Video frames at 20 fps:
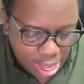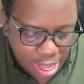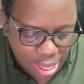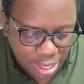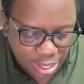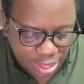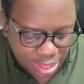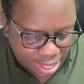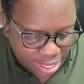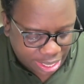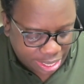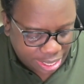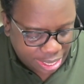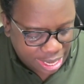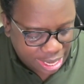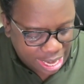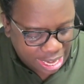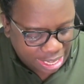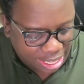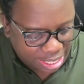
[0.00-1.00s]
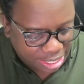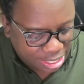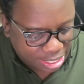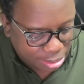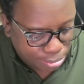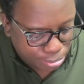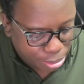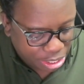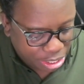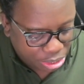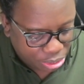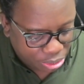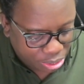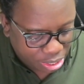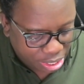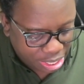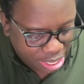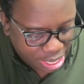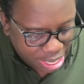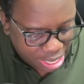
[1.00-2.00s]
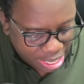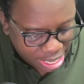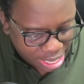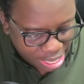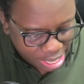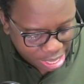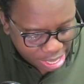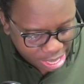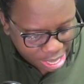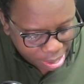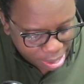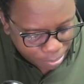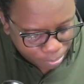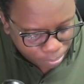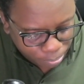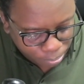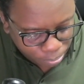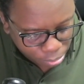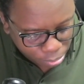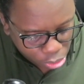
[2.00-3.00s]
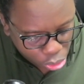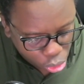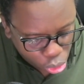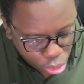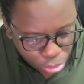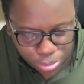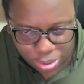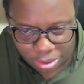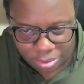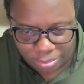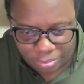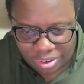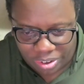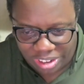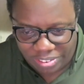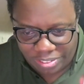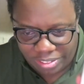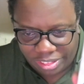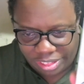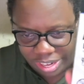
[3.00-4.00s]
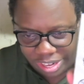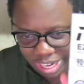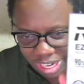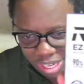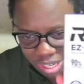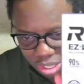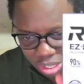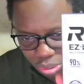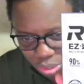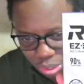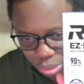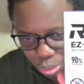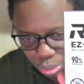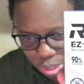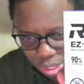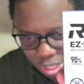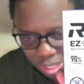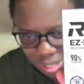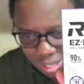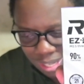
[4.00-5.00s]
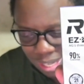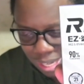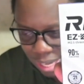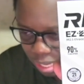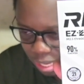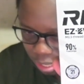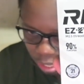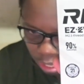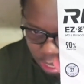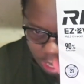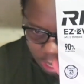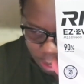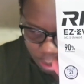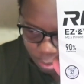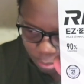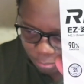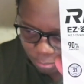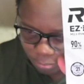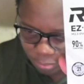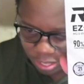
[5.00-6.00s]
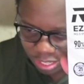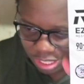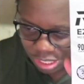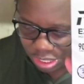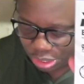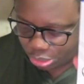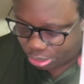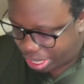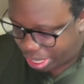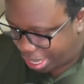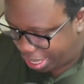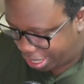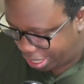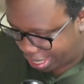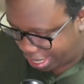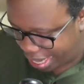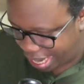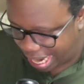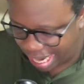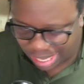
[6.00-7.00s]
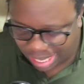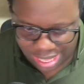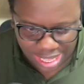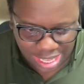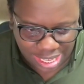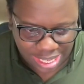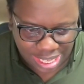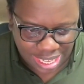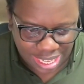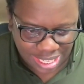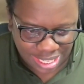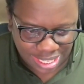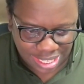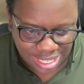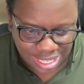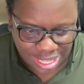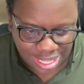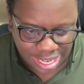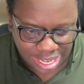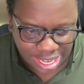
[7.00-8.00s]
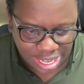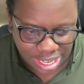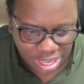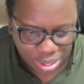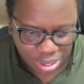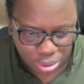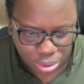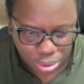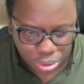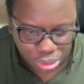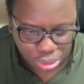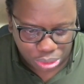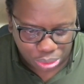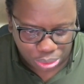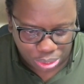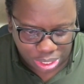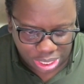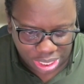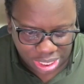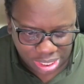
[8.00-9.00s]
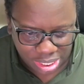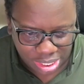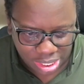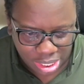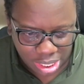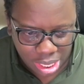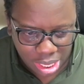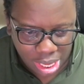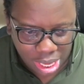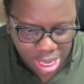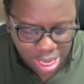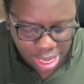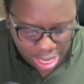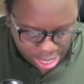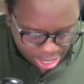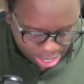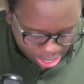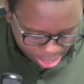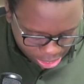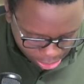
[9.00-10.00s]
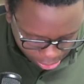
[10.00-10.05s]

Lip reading: thread, like it's mentioned here, M2.5 thread, so it will fit into any dart that has threading onto it. And